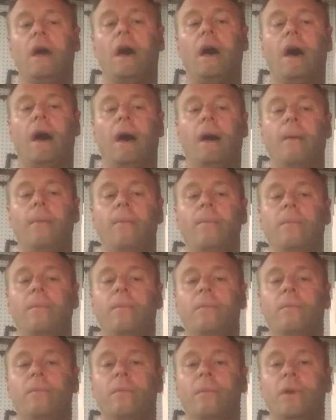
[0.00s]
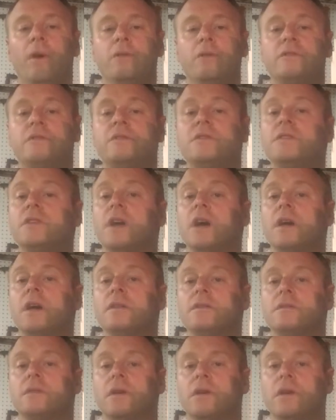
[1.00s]
Um, most
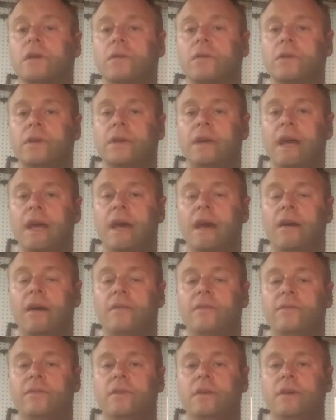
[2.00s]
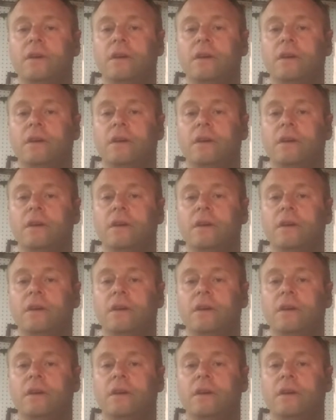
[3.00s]
saws are going to have